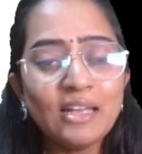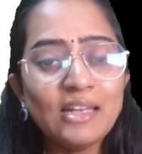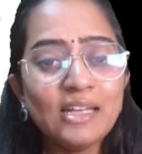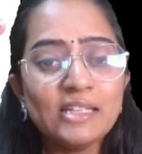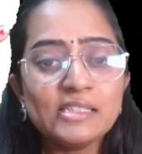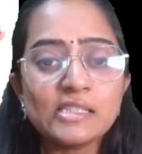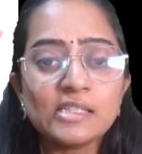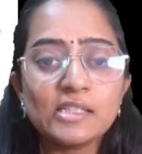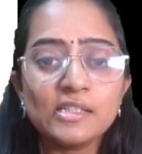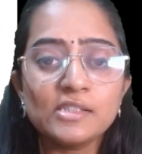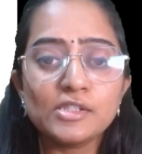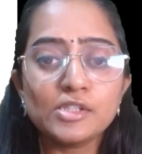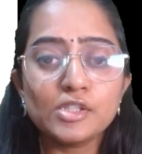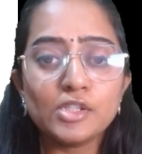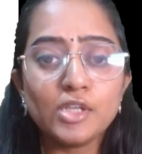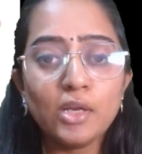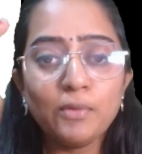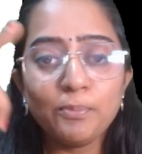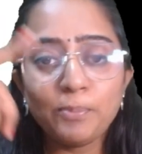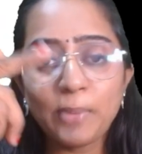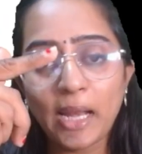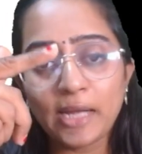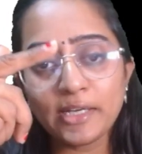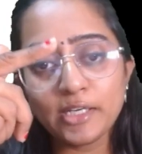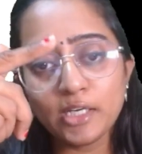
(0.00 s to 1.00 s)
let's
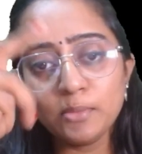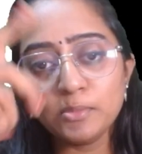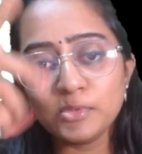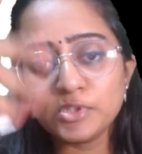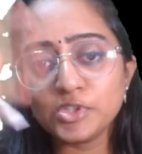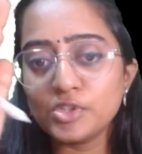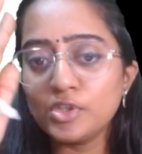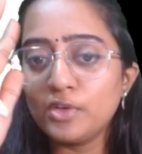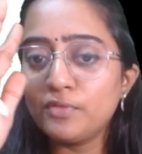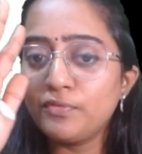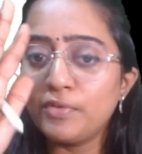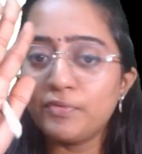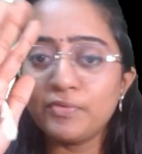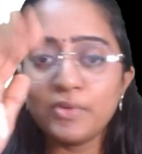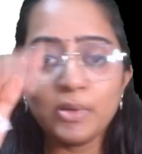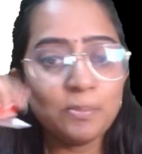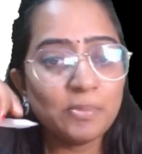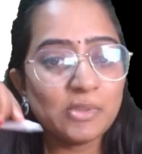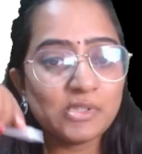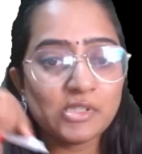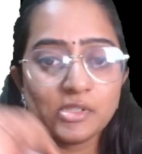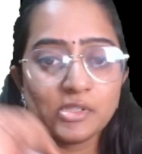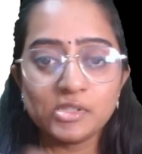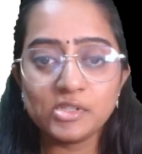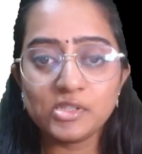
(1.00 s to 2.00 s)
consider plant and machine at
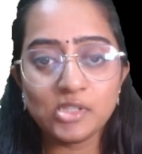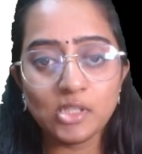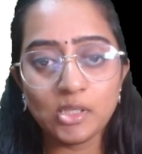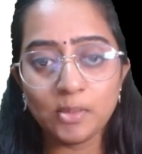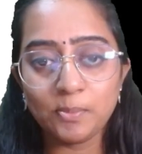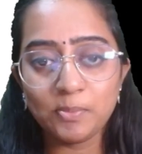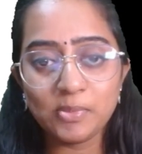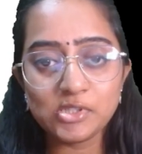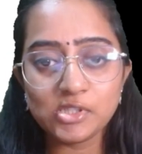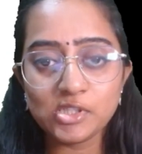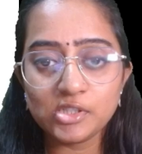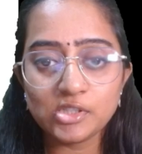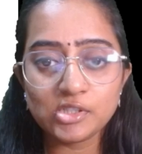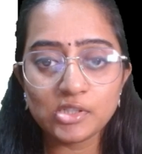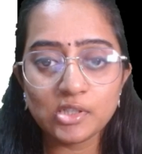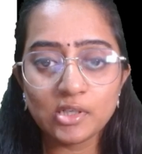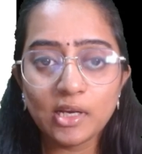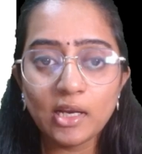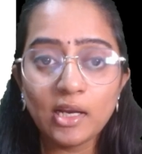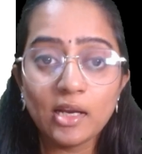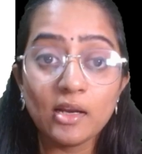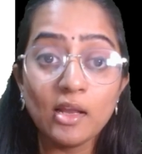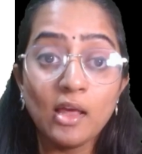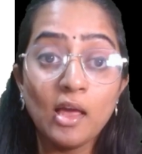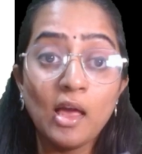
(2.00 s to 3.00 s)
15% is the depreciation
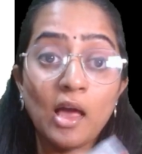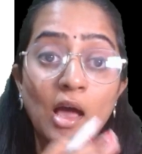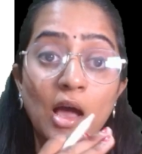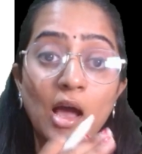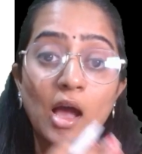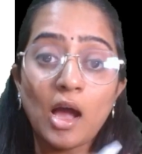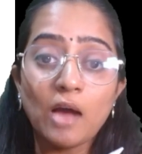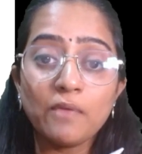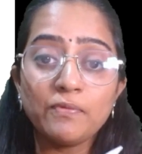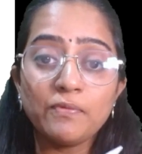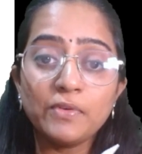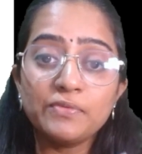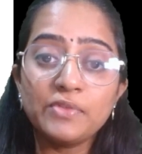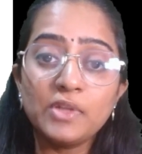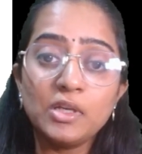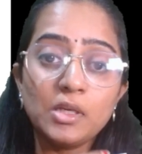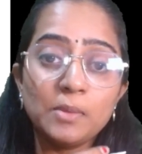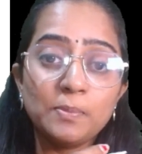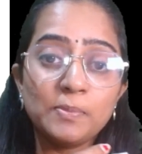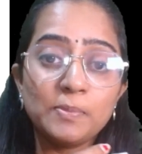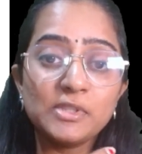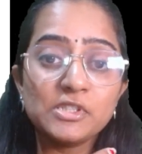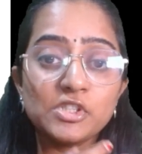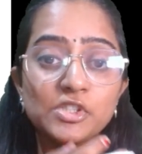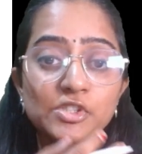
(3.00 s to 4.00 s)
rate. Half of the
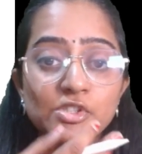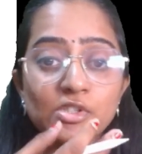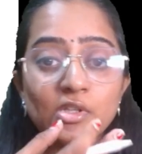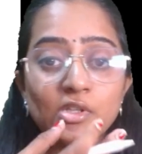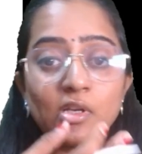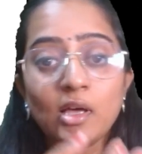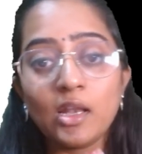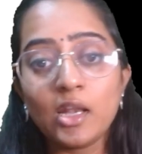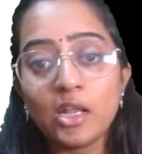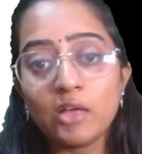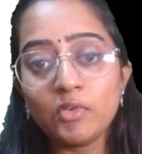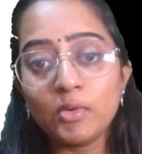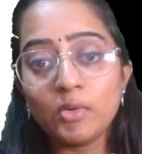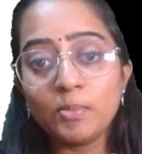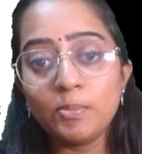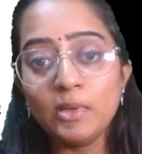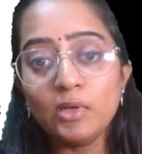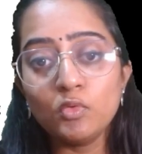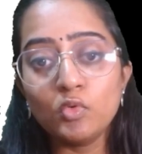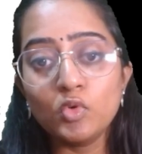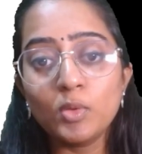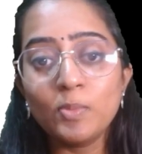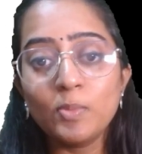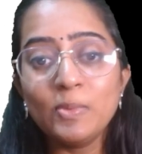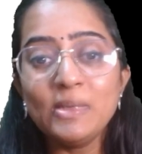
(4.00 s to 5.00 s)
depreciation allowable
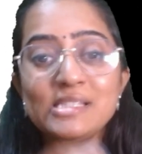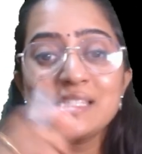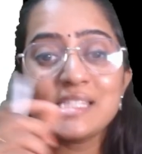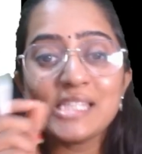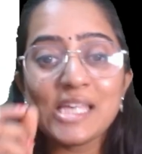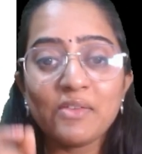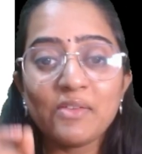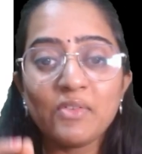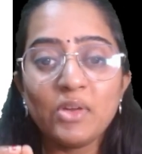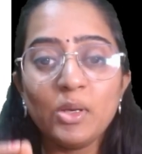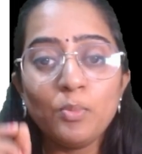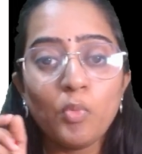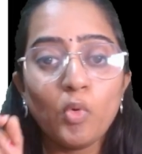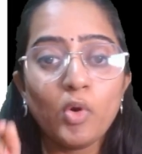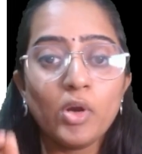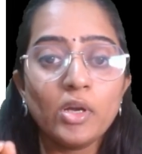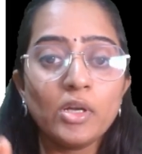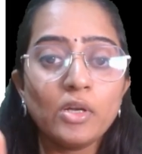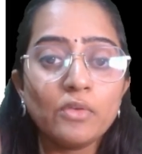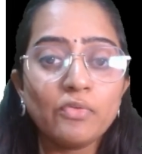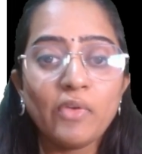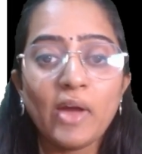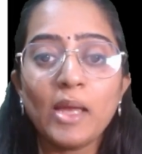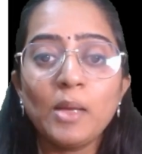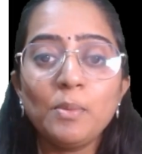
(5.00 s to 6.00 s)
would be
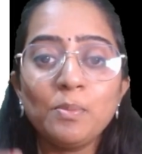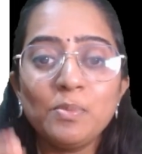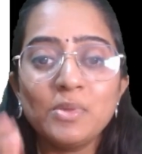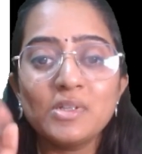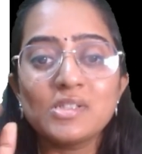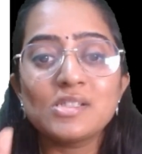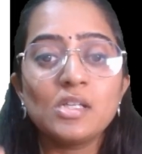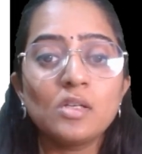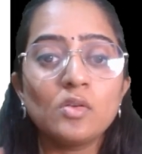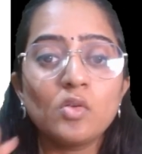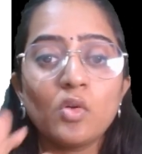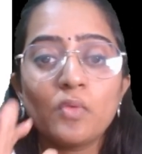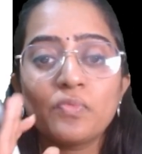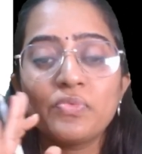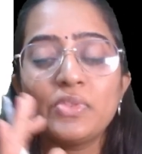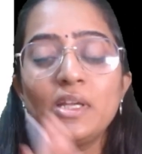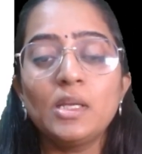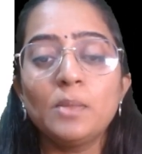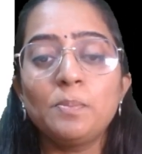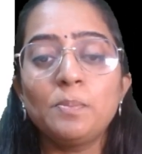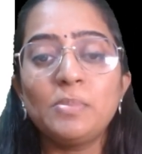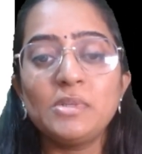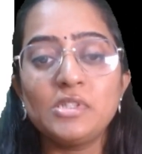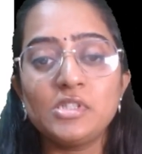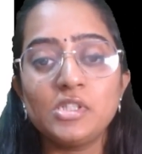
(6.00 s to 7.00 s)
7.5% of the
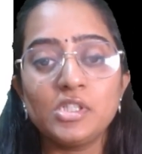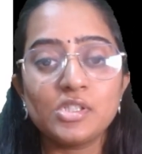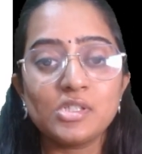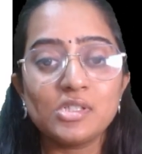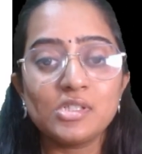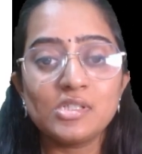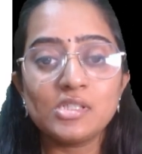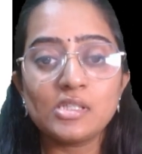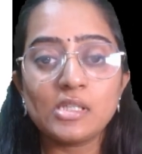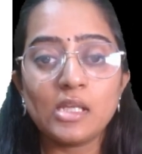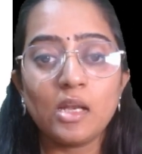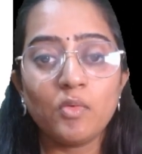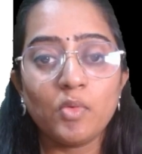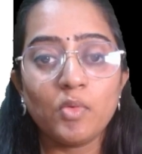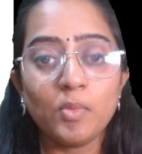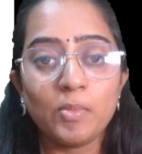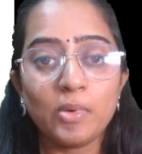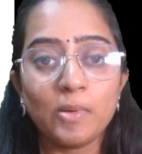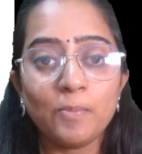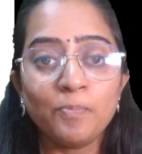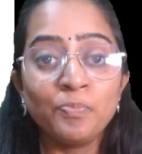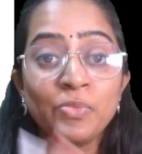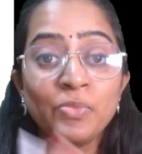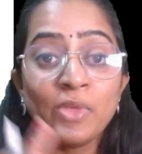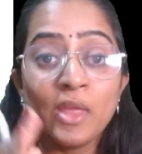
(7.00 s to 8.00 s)
depreciation is
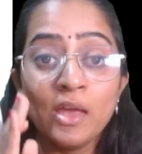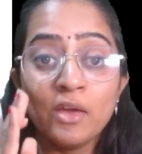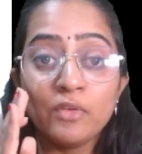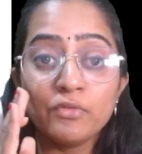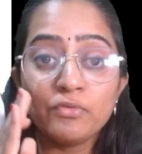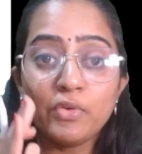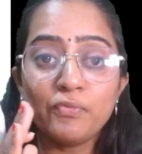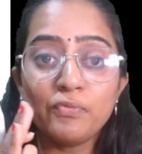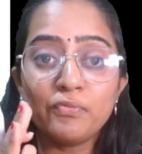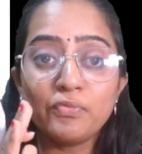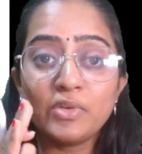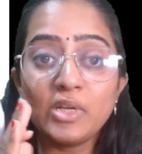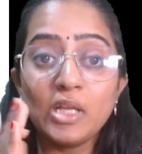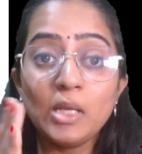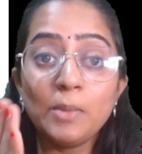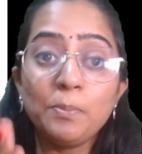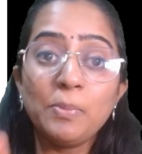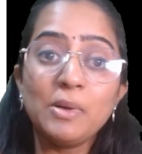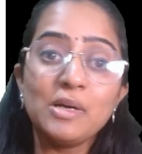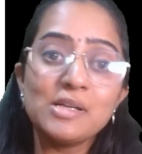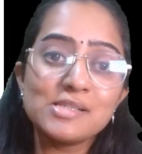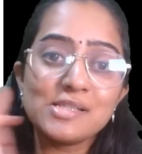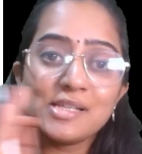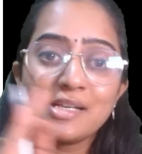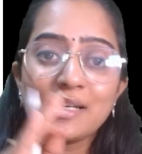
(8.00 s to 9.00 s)
allowable.
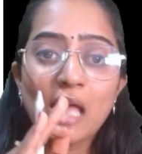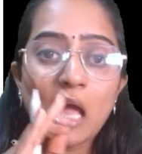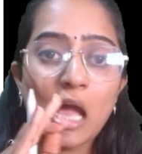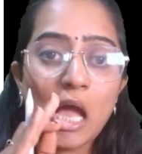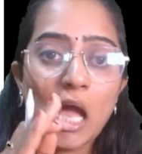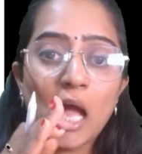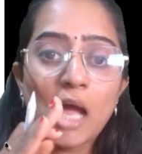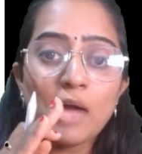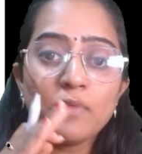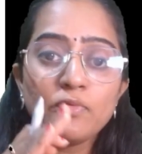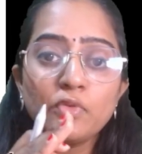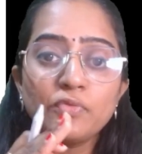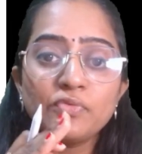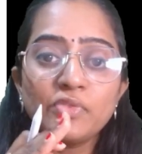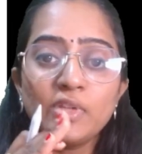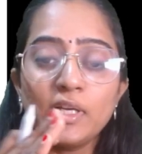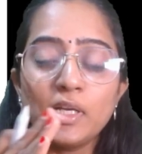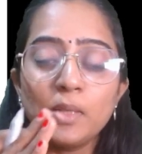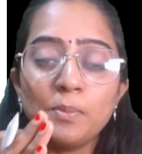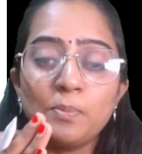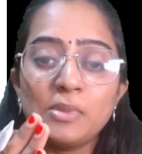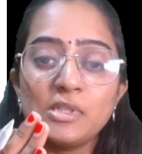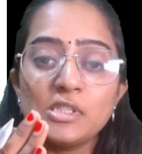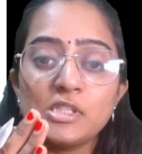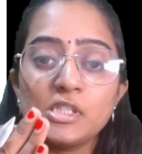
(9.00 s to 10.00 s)
50%, half of the
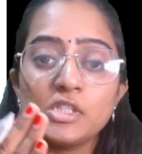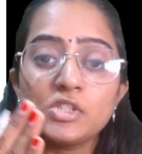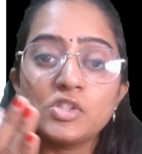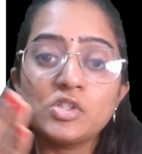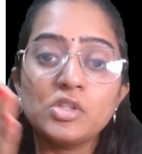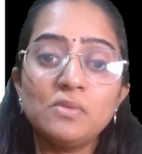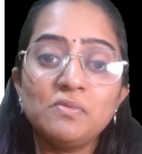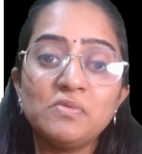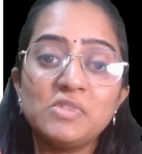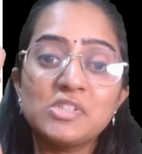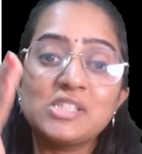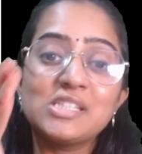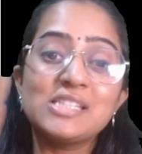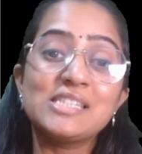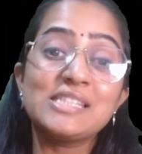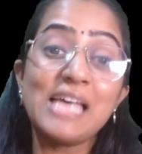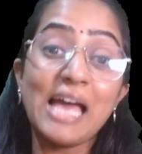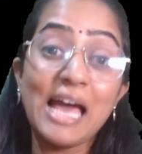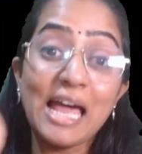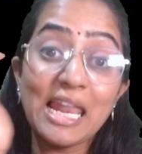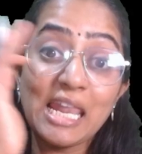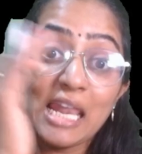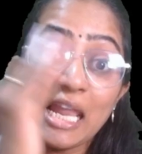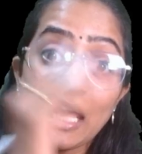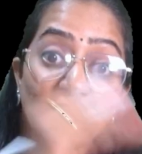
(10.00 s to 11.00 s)
depreciation which is
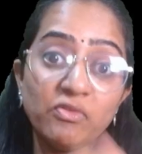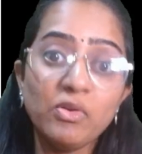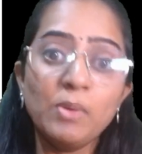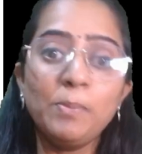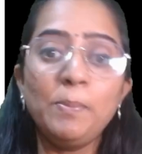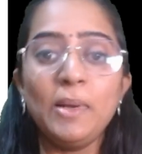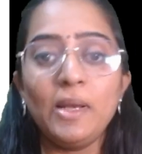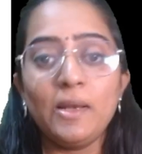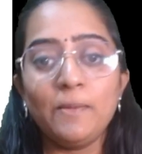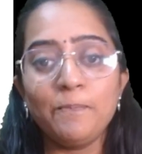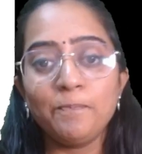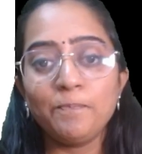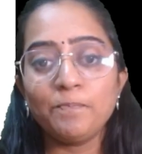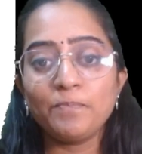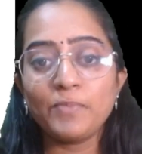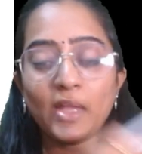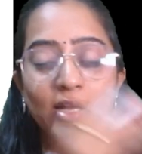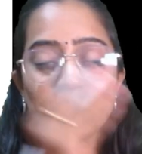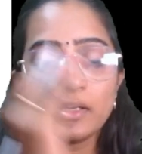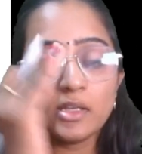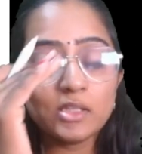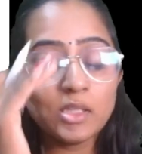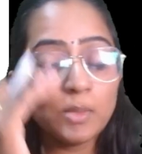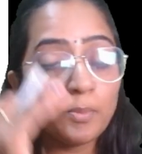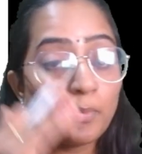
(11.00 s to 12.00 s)
allowable
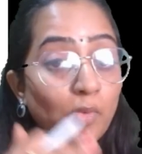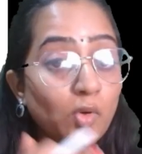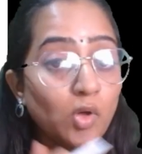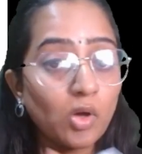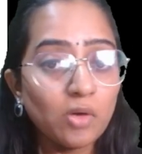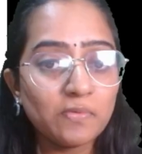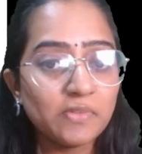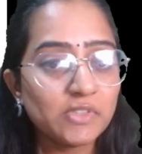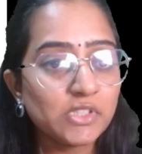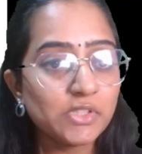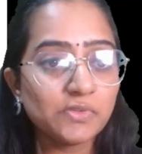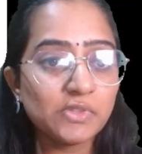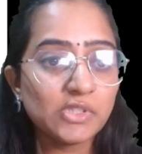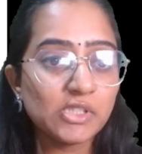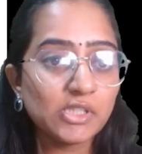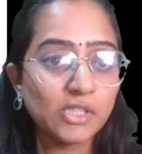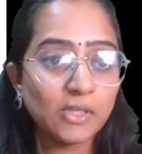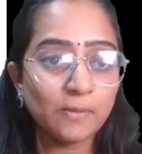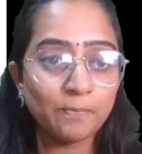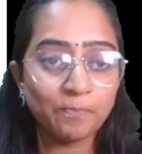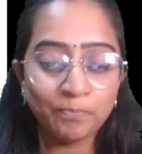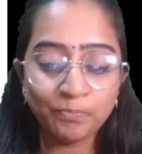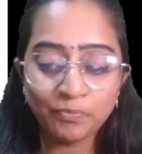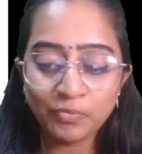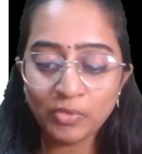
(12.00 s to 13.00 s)
under the block which we
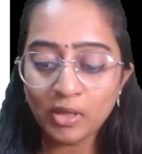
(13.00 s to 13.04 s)
see.